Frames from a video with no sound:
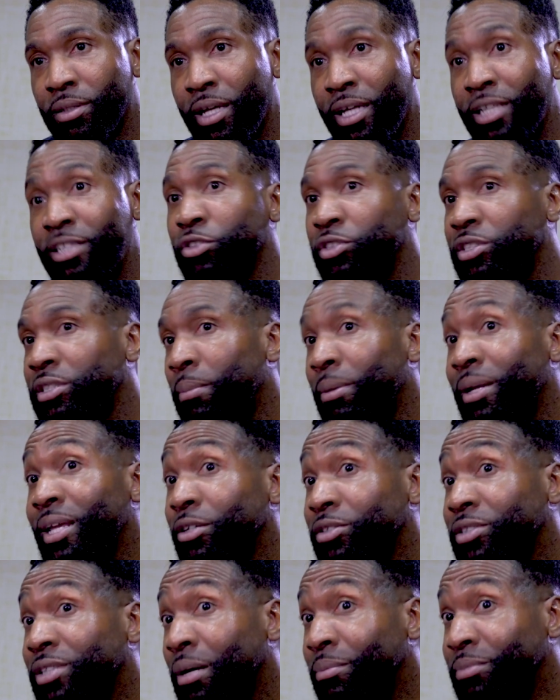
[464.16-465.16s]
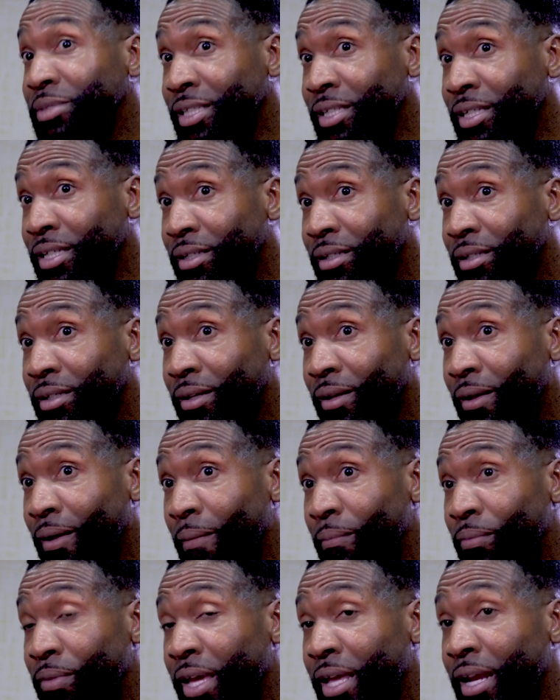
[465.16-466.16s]
until somebody else comes in it.
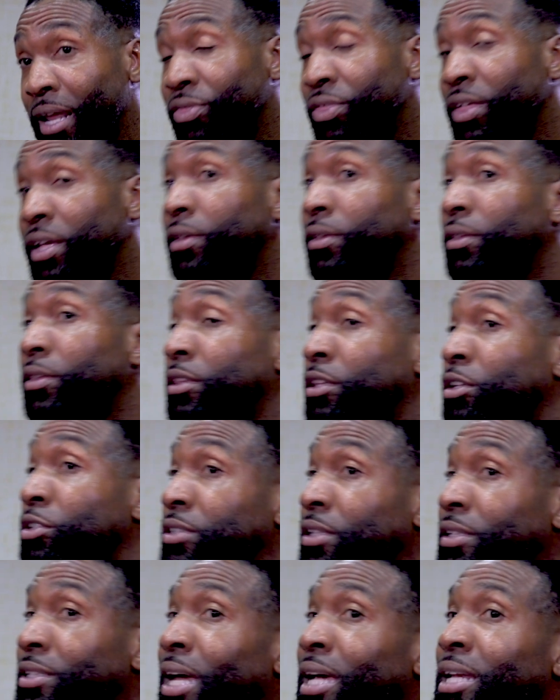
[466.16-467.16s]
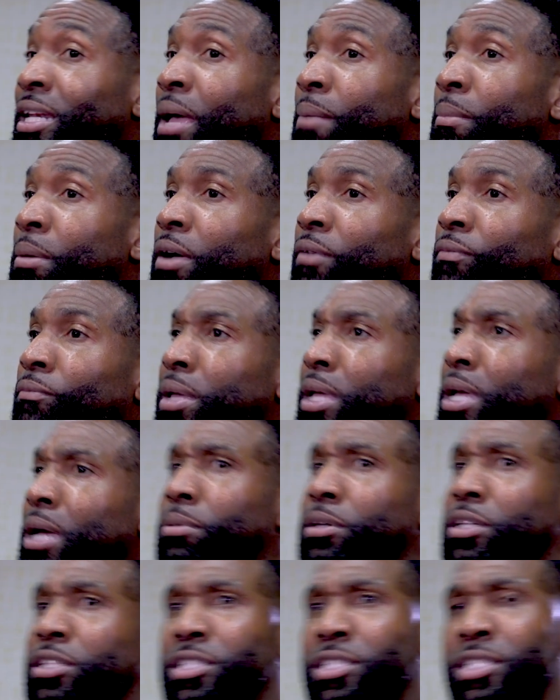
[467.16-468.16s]
And I think there's the dynamic of being
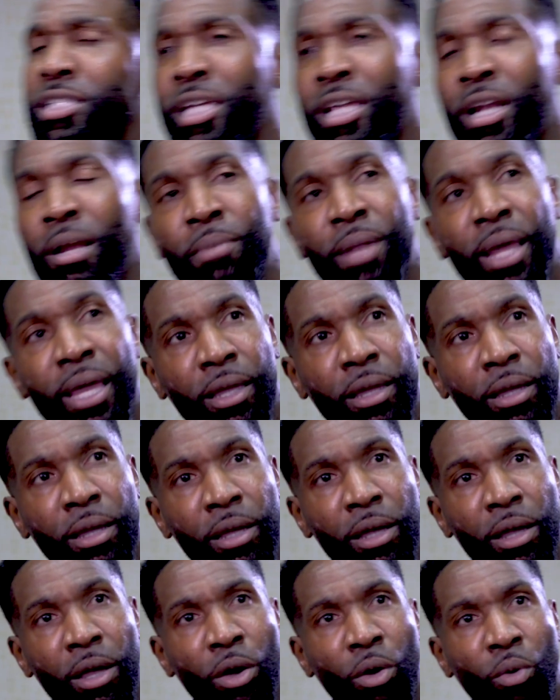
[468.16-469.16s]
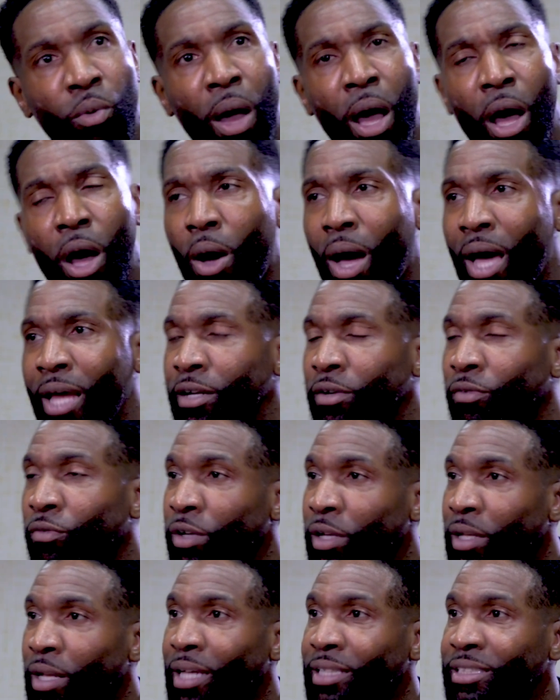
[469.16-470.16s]
able to see, and I'm like, wow, I didn't
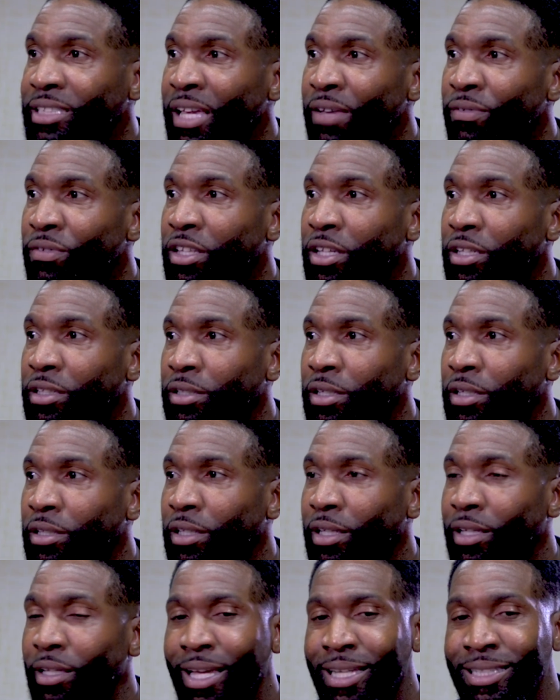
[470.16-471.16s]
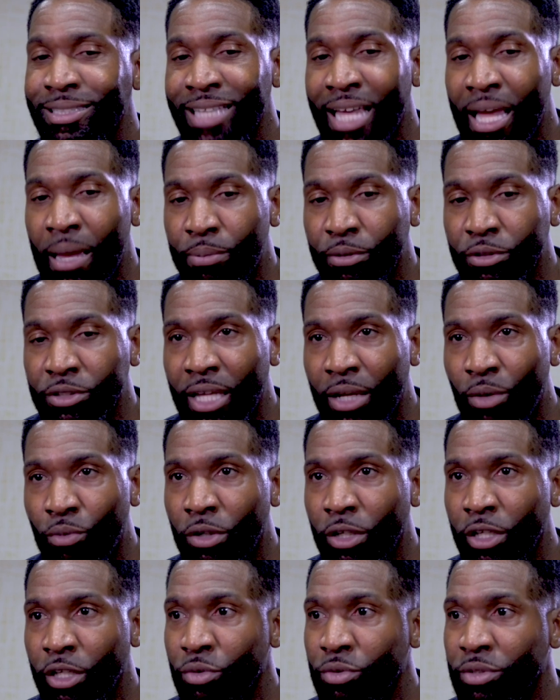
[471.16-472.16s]
realize even the examples that
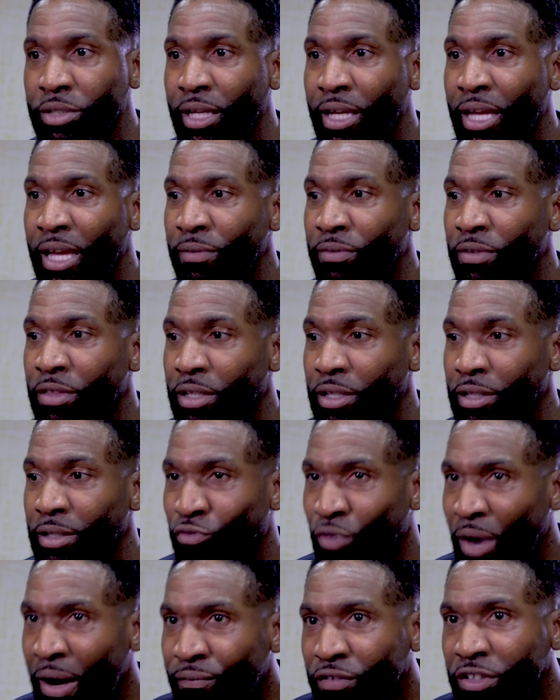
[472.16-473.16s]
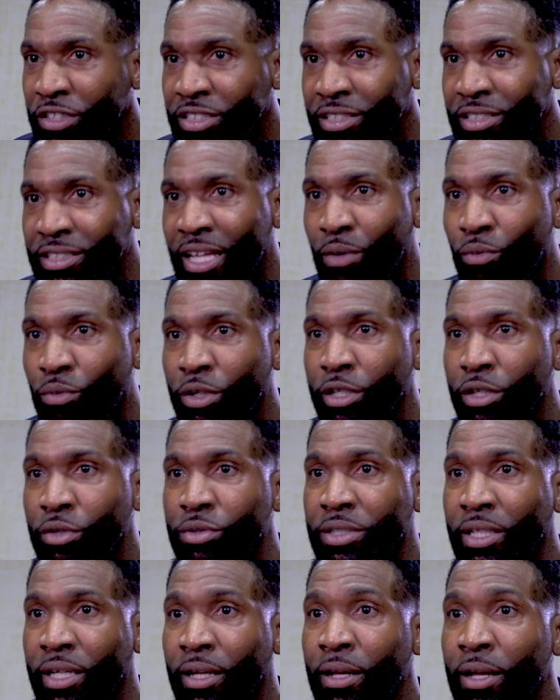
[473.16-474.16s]
we're using, even the references that we're
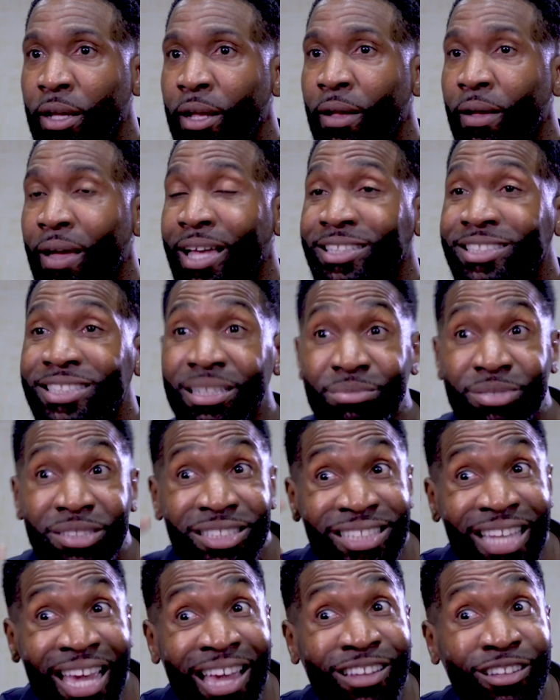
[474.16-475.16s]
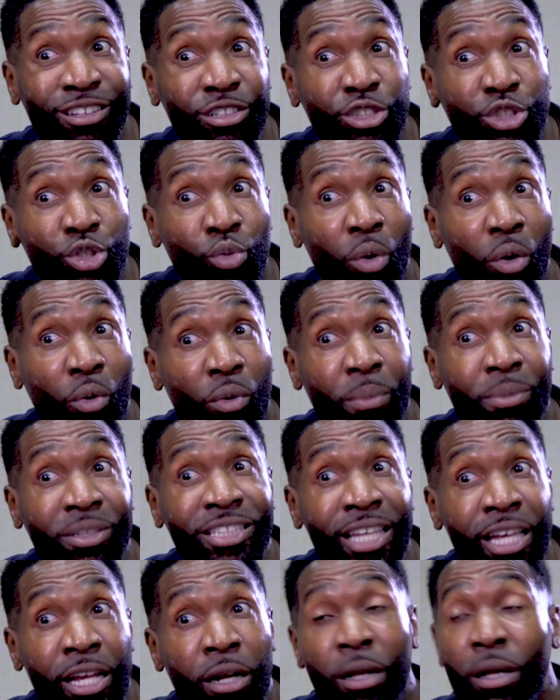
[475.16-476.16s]
using, it seems tailored to a
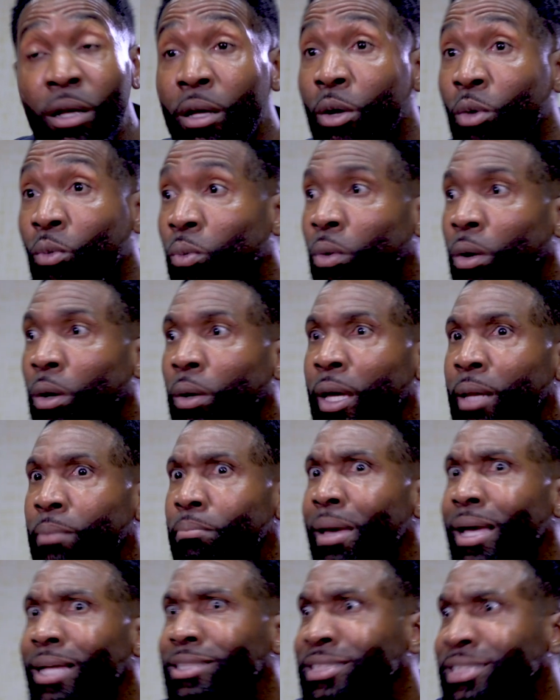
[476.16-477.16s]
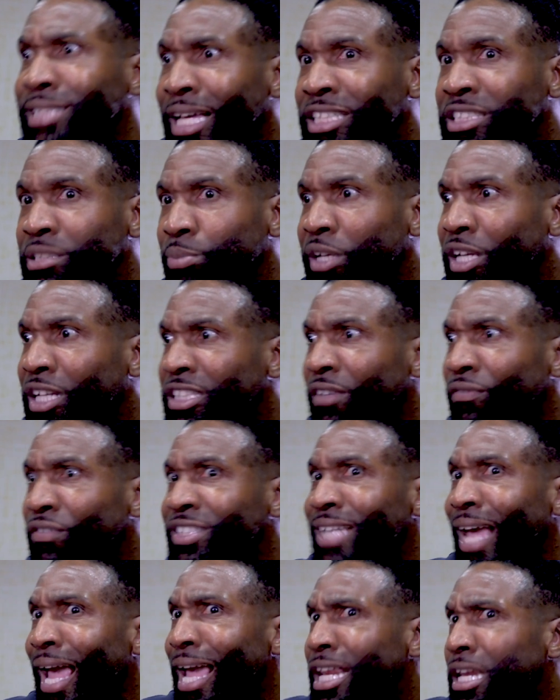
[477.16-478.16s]
woman's ear. Well, it makes sense, because if
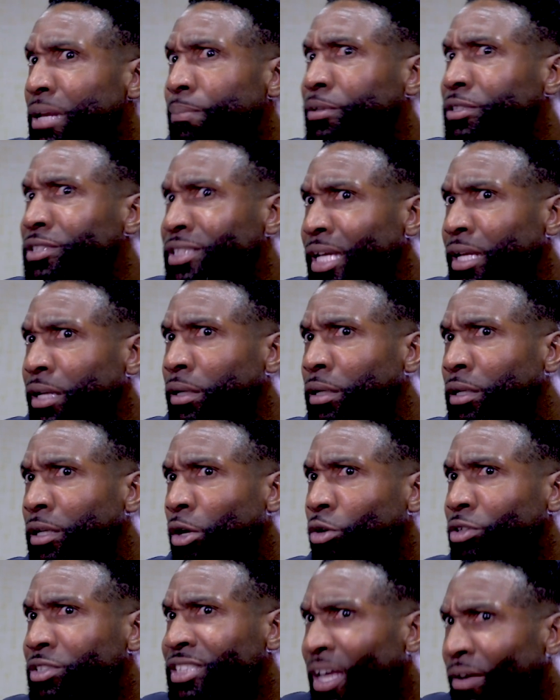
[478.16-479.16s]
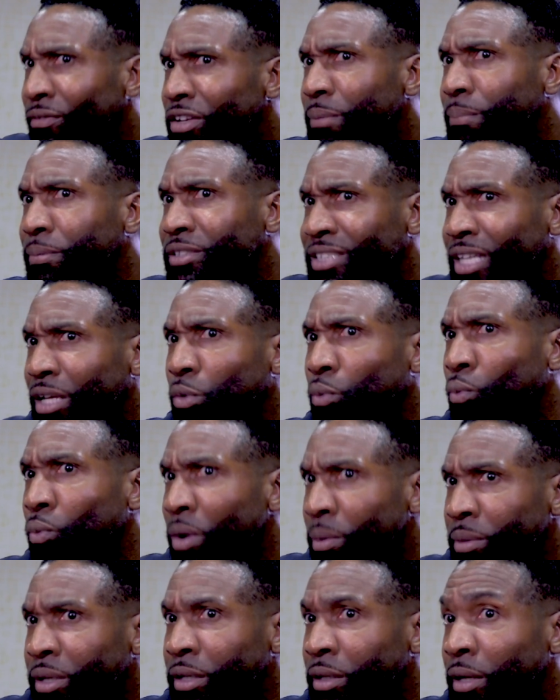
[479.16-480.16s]
it's 80% or 70%
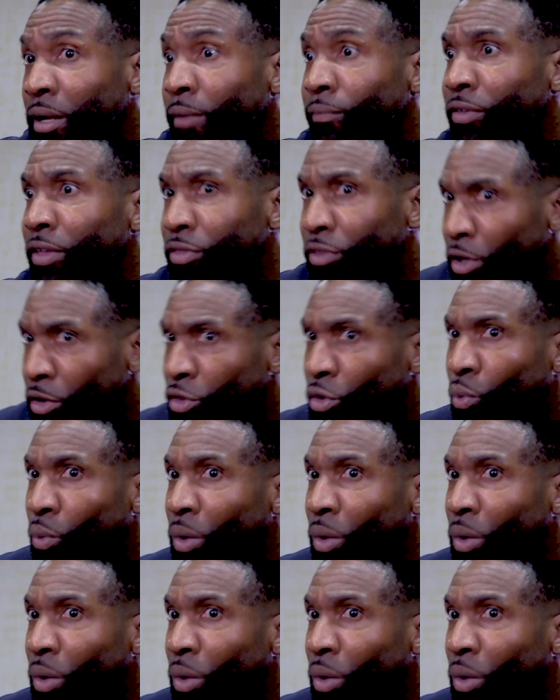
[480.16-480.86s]
women, and they're the